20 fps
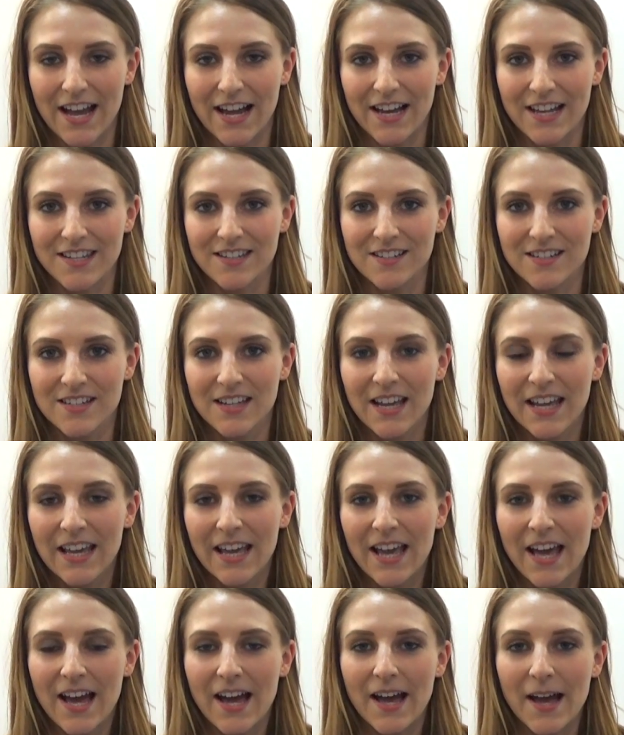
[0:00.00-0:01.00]
and
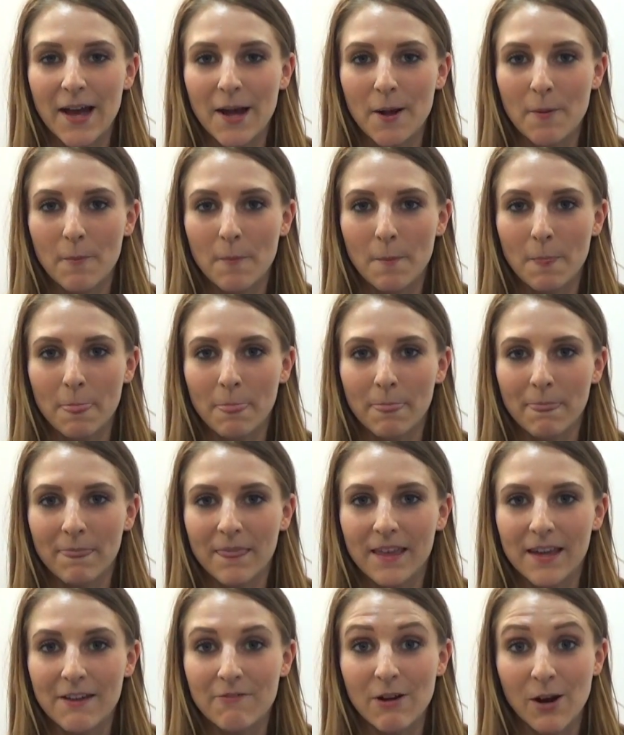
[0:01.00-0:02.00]

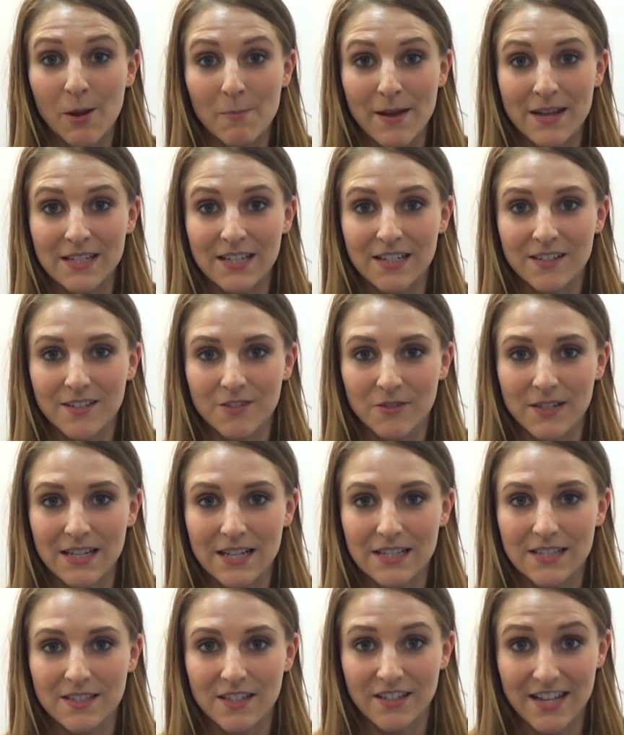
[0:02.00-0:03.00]
he recommended
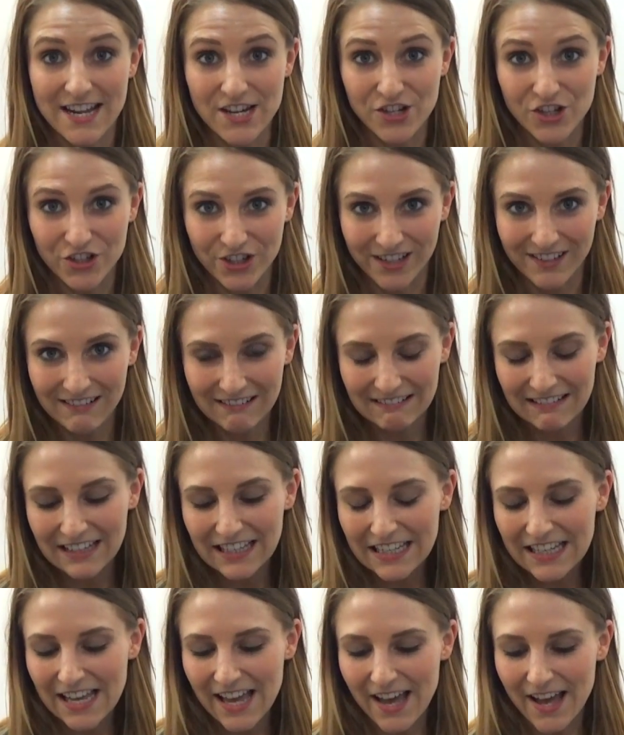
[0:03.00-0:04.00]
doing sedation,
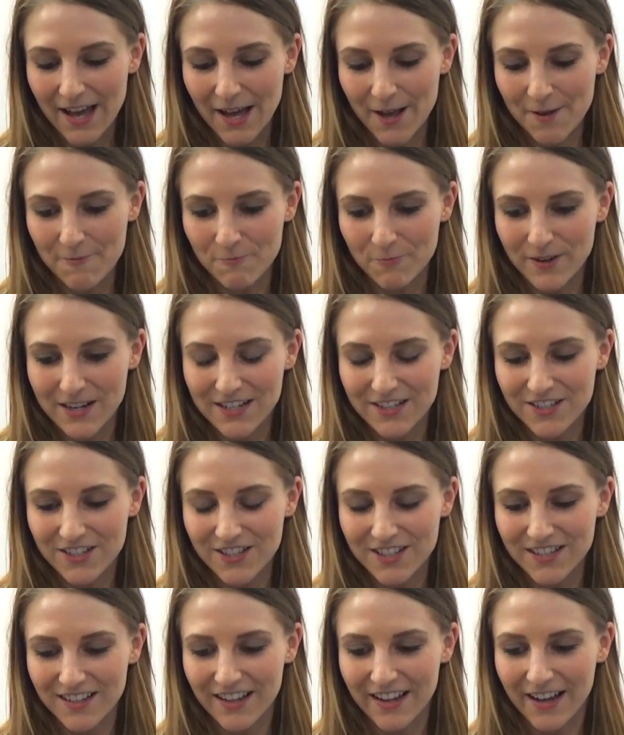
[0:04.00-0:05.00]

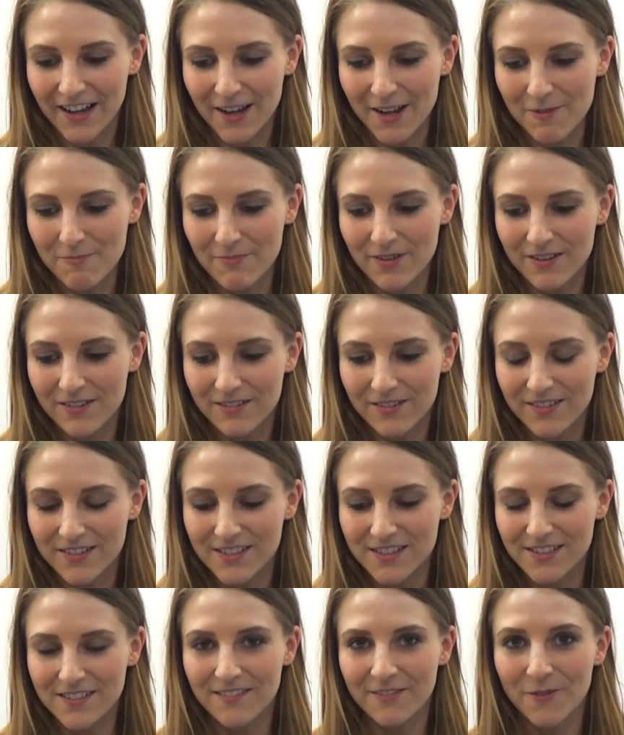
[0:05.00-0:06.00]
which,
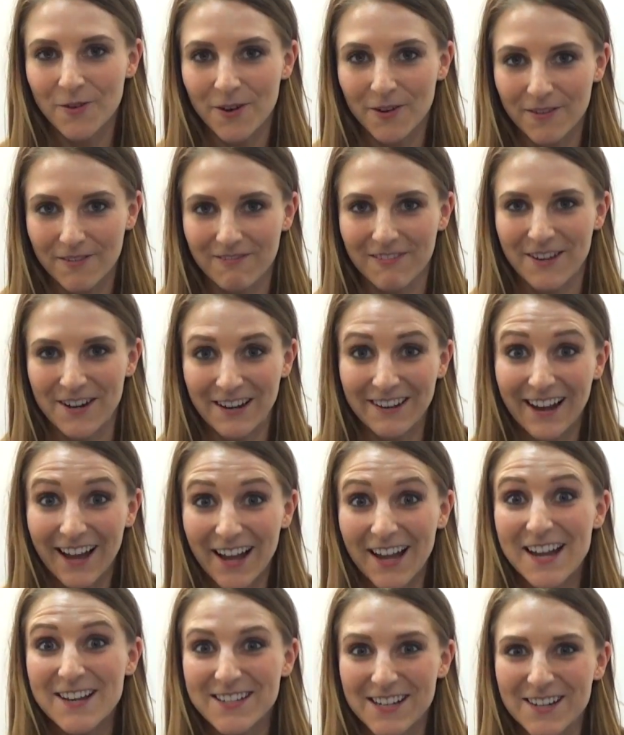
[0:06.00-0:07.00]
not gonna
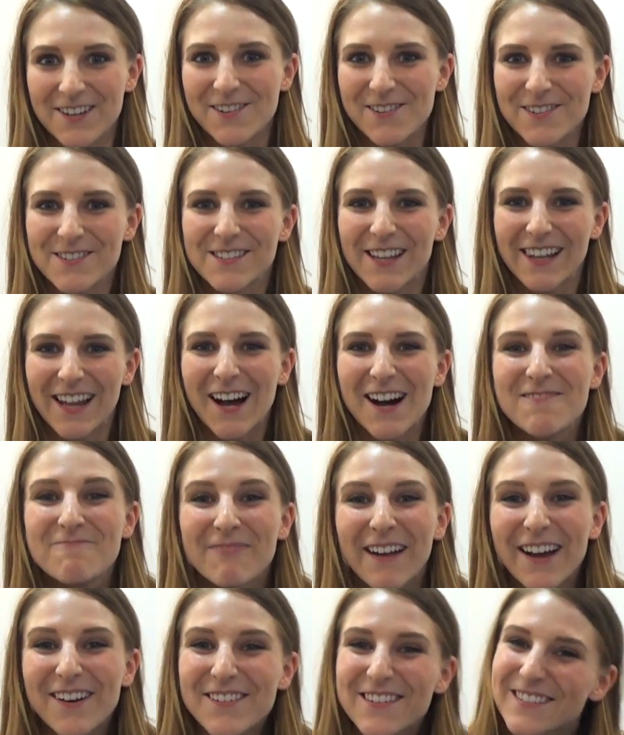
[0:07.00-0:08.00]
lie, did cause alarm
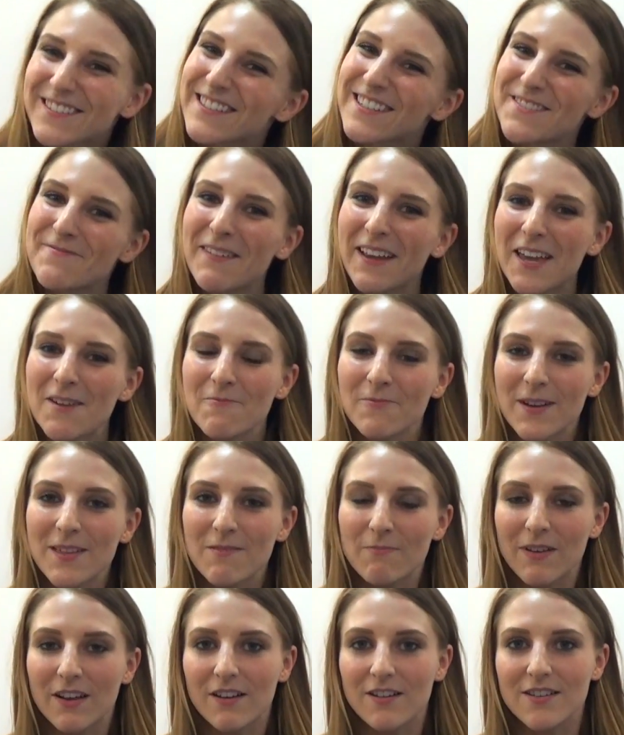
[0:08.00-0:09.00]
bells to begin
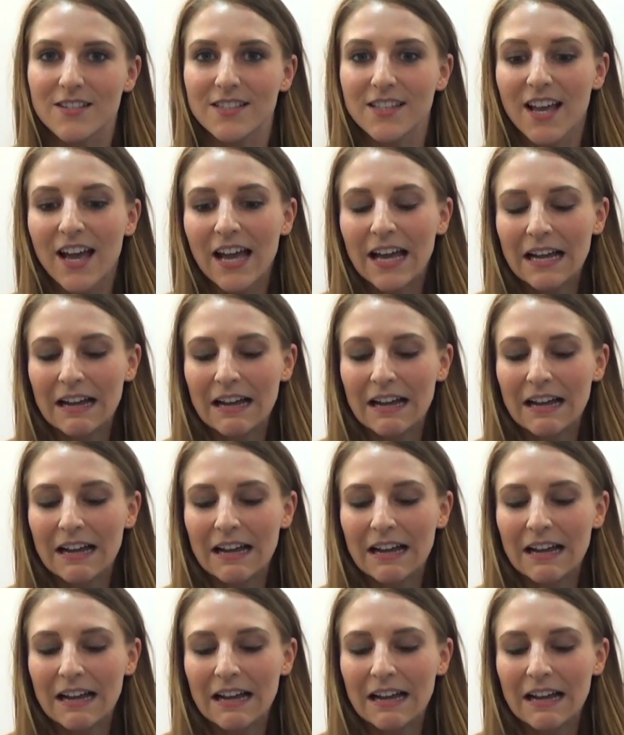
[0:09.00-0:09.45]
with, because